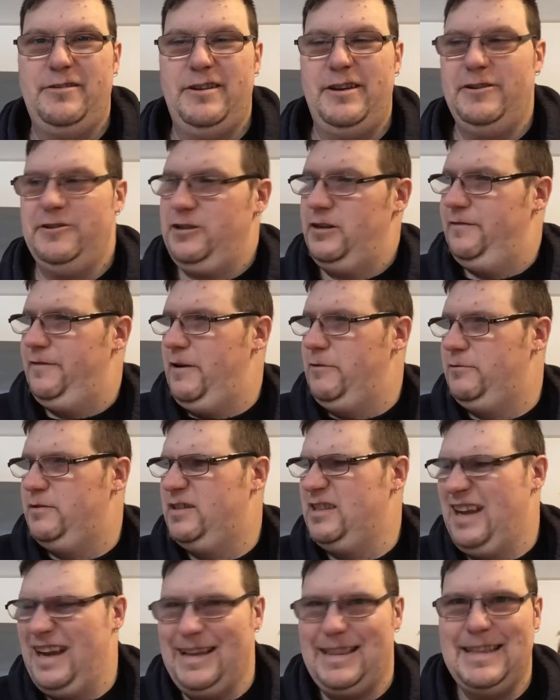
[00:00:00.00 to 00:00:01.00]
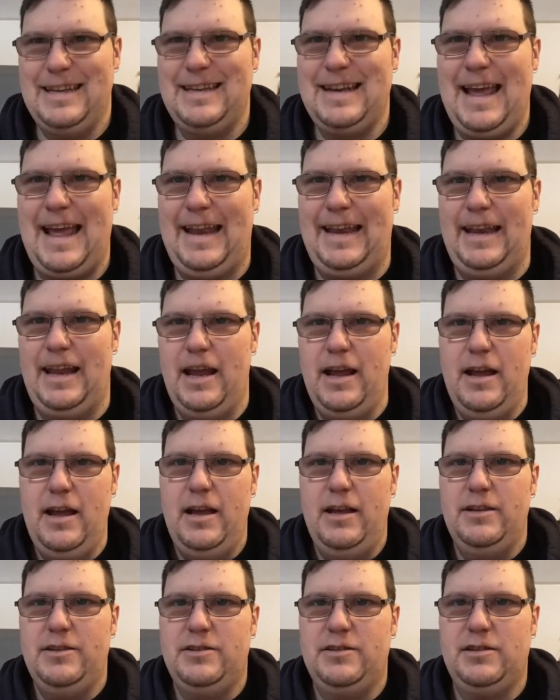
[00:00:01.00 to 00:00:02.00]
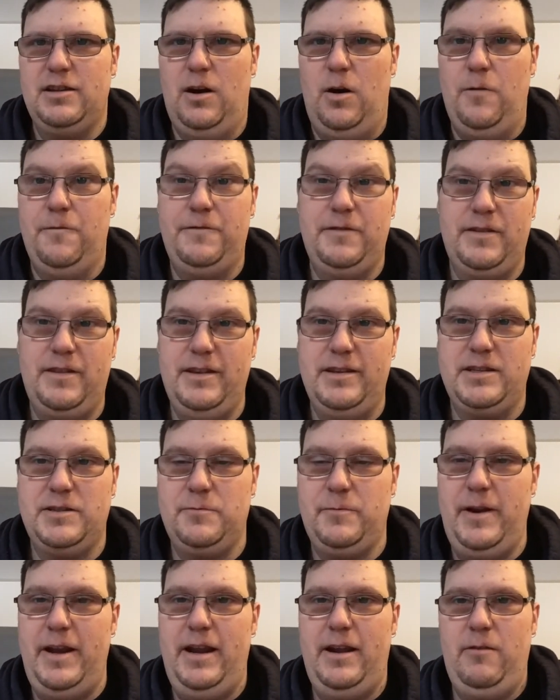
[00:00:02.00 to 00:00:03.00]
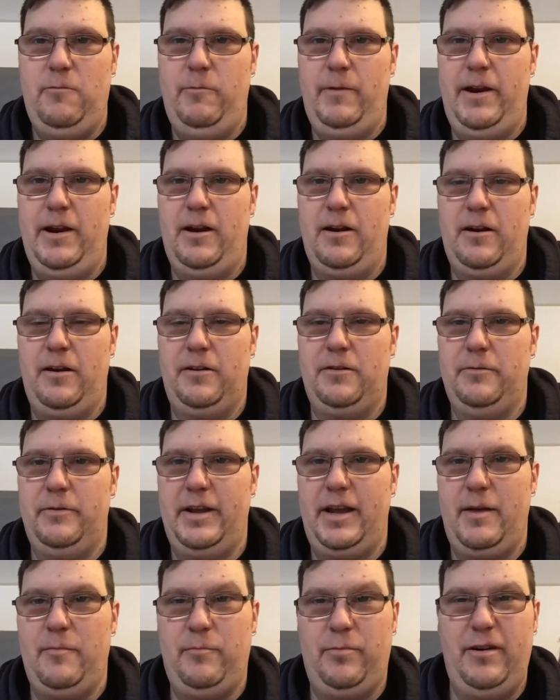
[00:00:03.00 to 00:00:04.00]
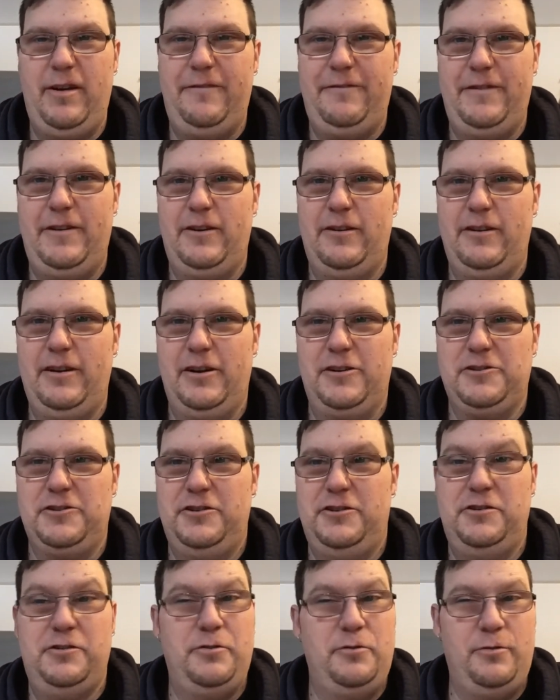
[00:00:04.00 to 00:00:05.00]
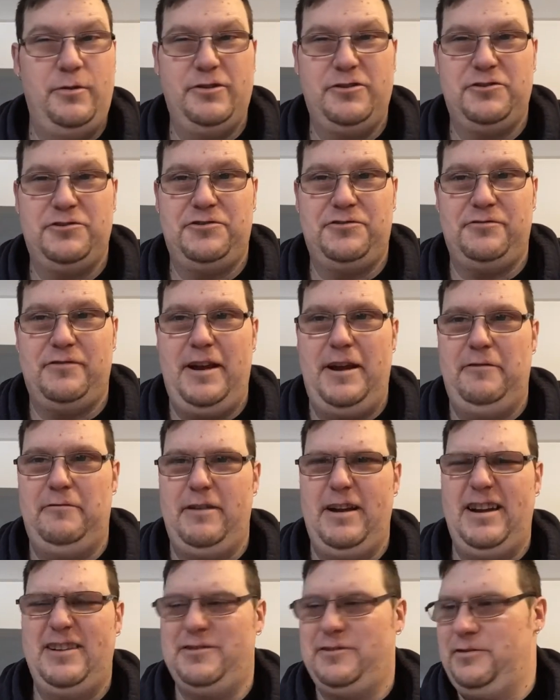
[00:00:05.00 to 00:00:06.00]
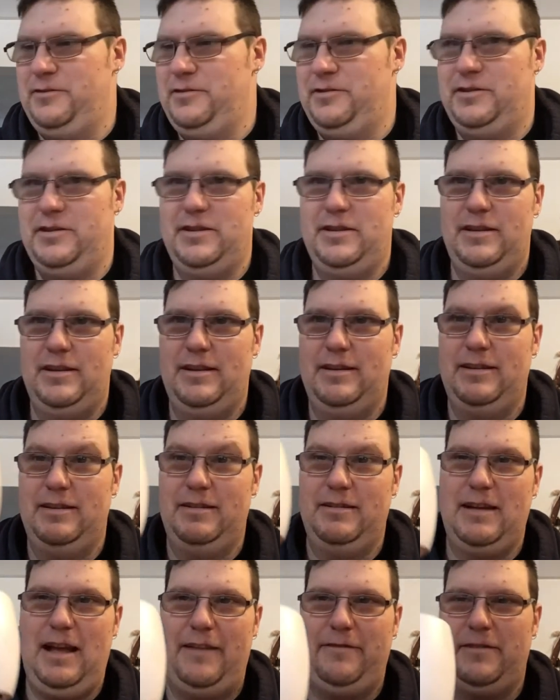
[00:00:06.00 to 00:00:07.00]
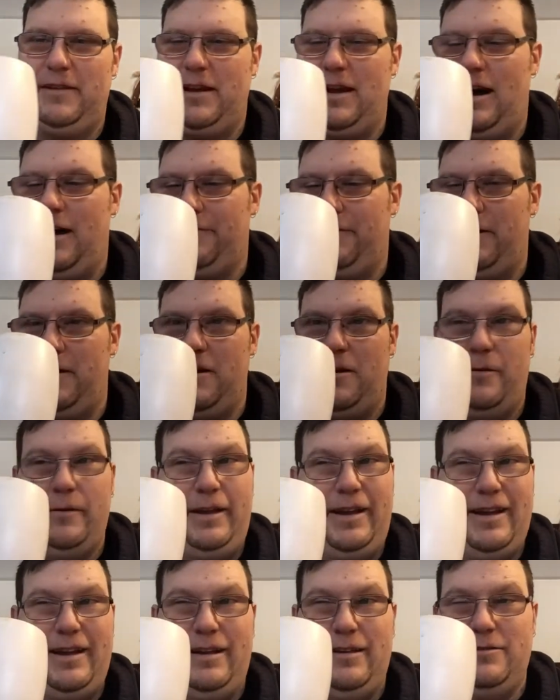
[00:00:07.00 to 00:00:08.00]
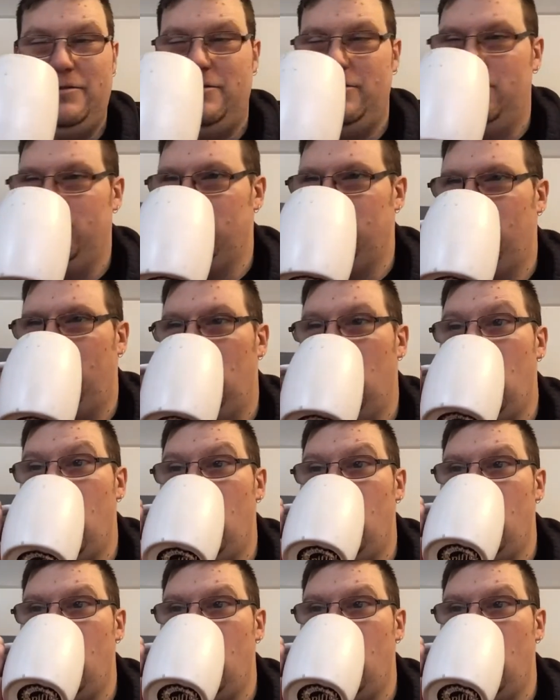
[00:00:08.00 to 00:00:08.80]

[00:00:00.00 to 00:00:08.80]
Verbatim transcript: edition of Outside the Den. So, for this week, we are doing a brief introduction to straight razors. Have the coffee going, as usual.